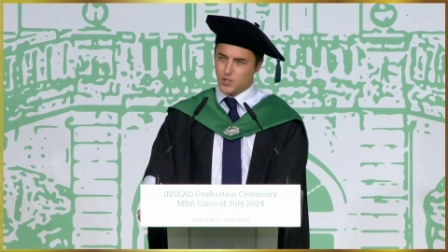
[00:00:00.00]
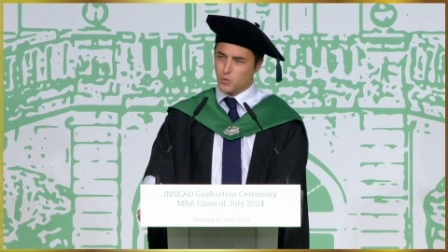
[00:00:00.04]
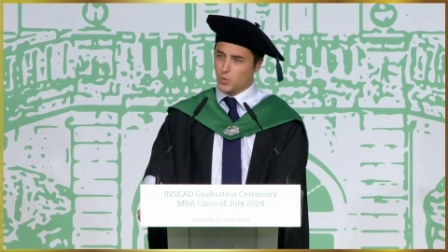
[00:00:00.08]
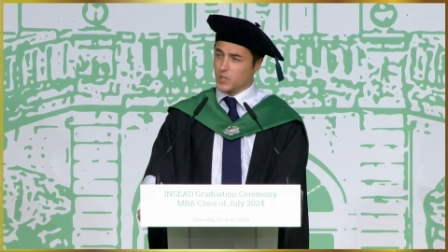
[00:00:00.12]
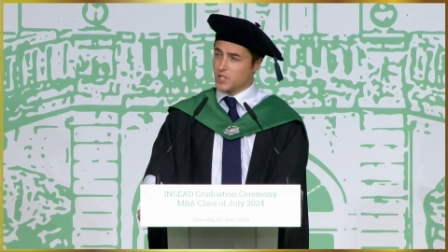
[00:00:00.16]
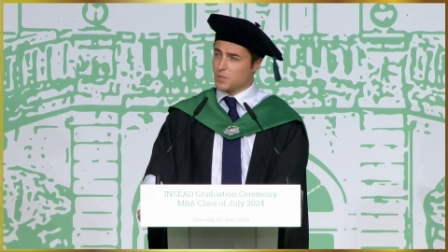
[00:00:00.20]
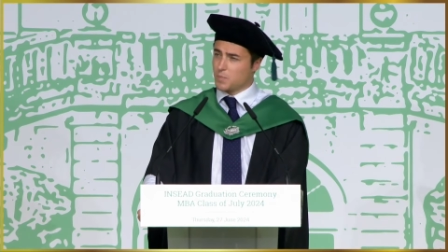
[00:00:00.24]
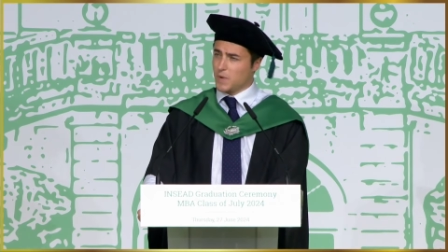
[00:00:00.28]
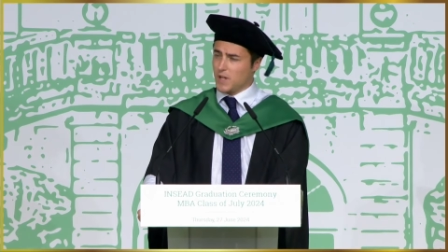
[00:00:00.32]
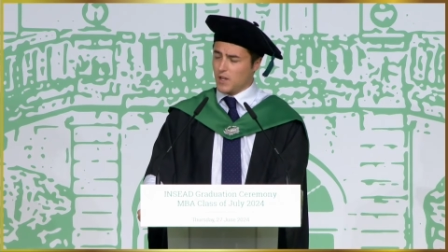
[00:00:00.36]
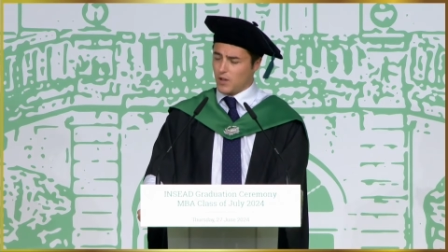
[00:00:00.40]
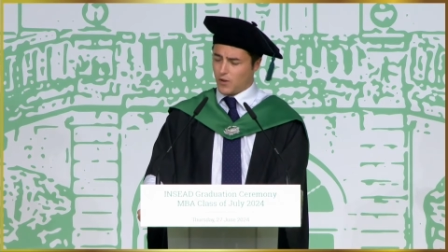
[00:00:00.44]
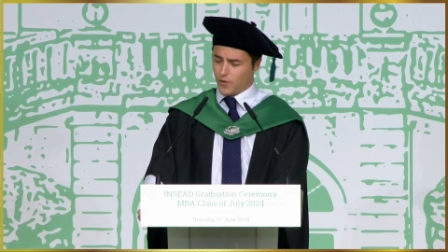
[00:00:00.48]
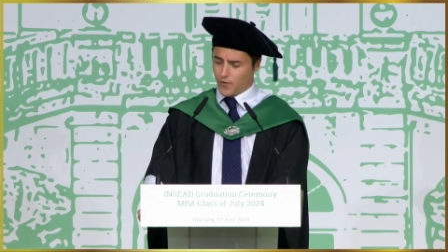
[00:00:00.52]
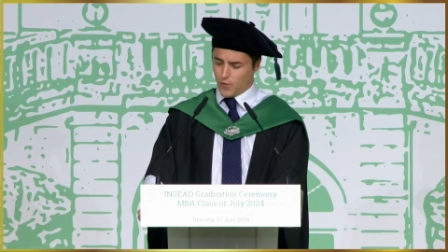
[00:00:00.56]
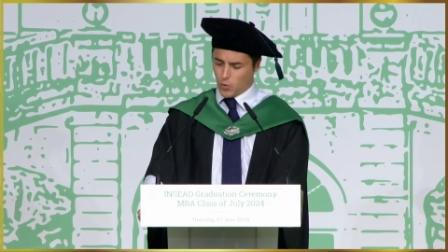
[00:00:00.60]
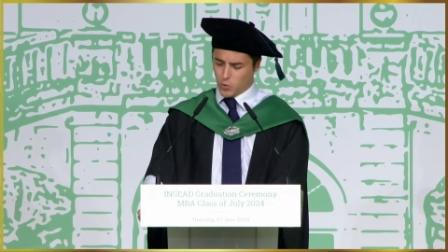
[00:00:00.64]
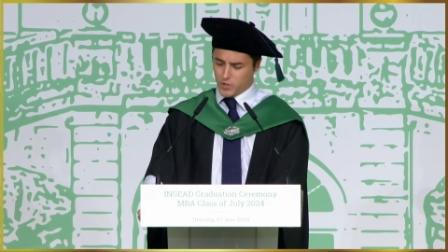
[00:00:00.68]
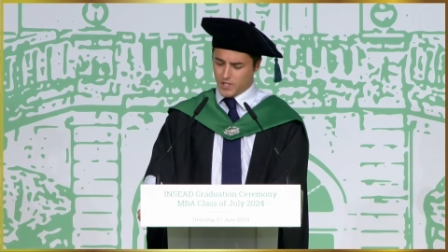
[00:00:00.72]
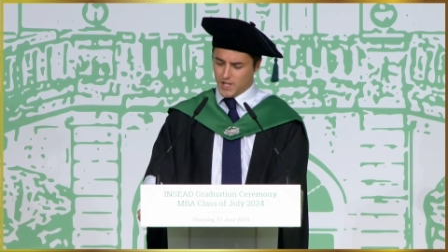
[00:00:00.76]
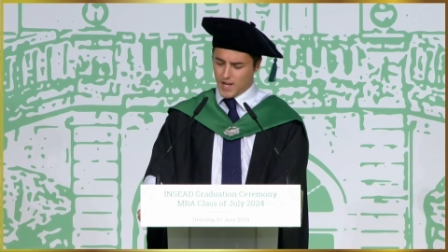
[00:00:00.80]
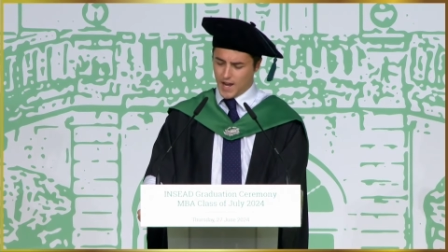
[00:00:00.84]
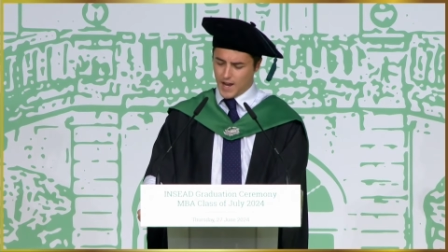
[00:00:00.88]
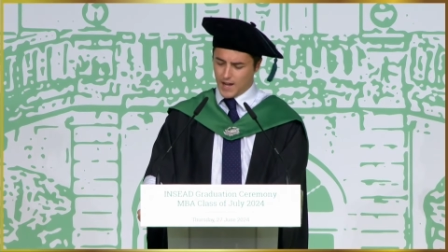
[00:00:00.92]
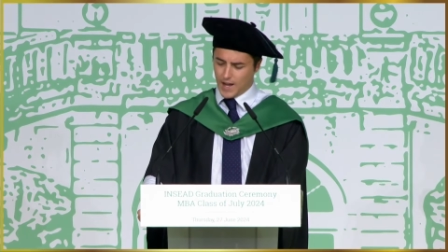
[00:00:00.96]
we speak
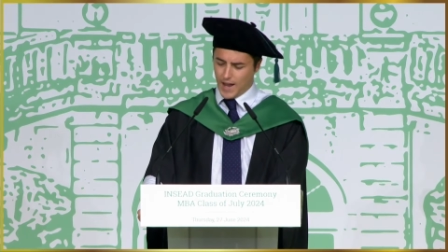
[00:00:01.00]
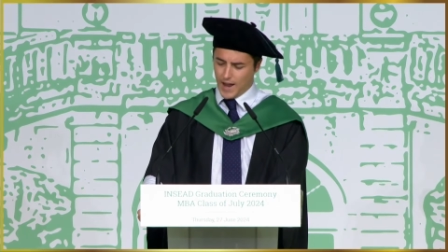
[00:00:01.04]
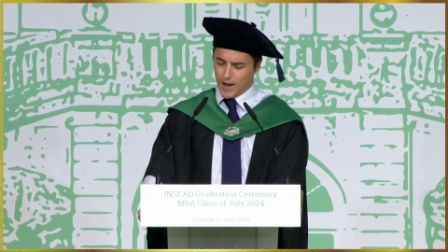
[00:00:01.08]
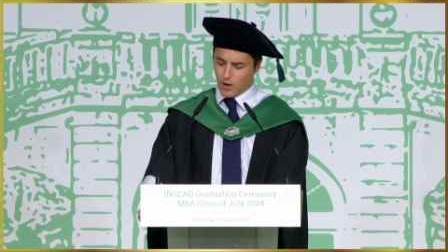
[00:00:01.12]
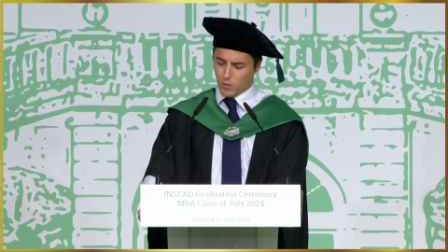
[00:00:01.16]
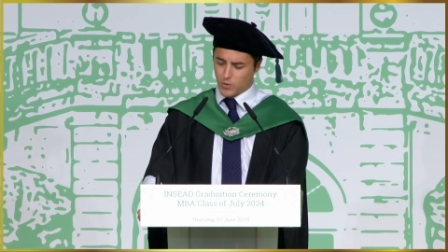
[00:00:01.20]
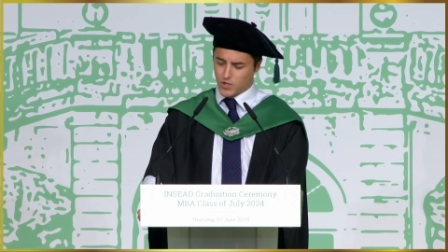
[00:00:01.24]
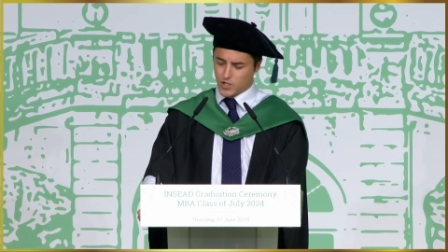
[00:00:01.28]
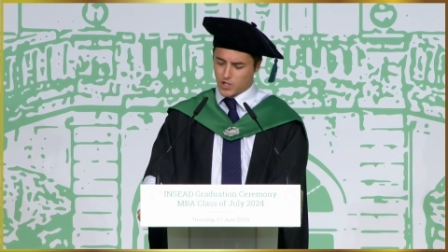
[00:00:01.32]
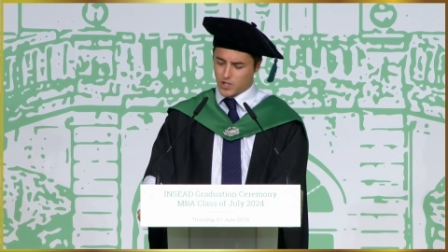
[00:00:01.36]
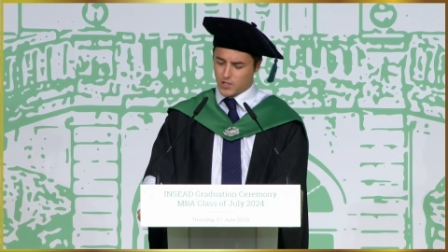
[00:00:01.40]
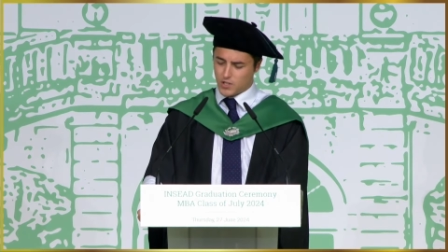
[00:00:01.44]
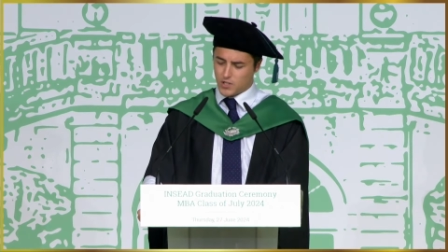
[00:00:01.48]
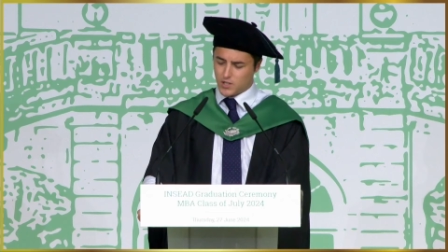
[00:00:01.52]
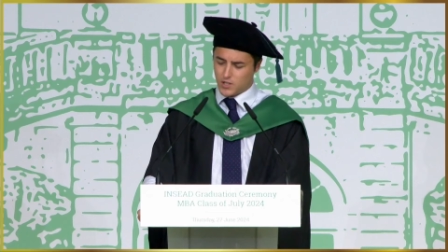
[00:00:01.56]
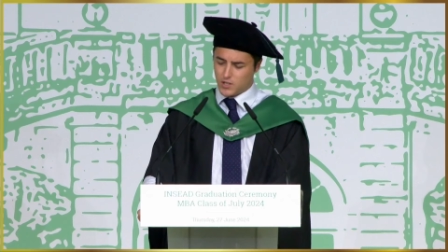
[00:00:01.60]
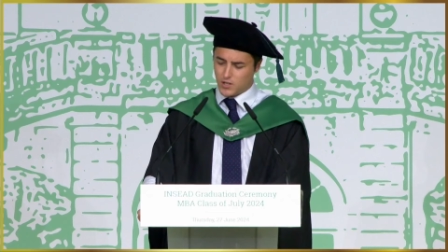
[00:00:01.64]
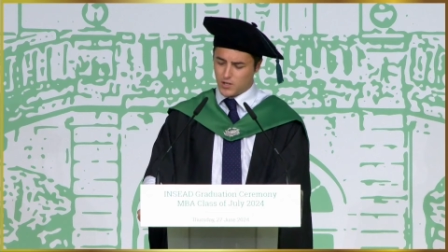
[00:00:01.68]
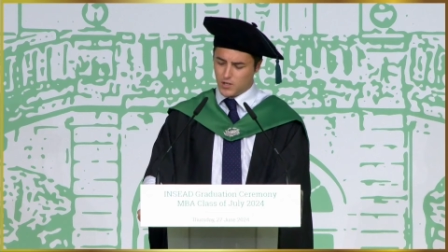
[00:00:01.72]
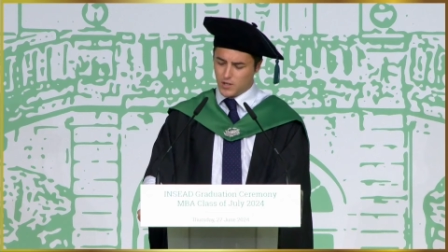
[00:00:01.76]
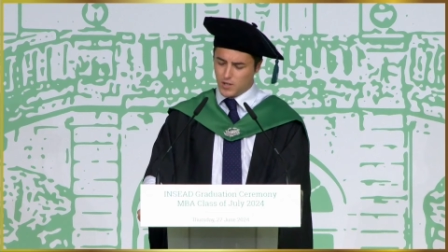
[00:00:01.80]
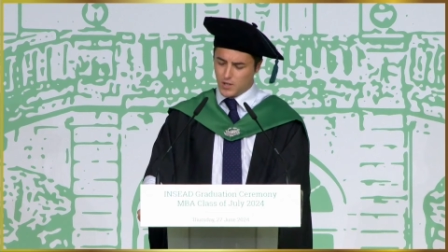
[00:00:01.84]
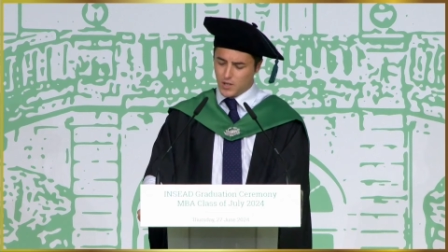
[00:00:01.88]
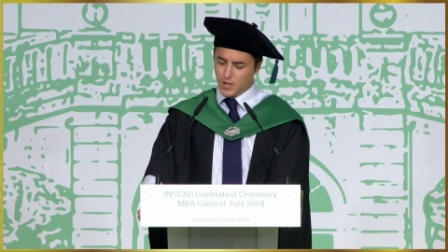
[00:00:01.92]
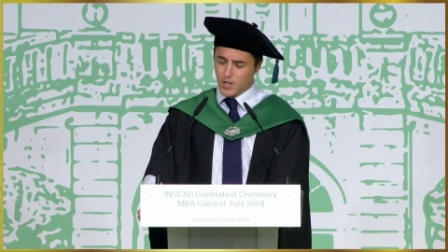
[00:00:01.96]
48 languages.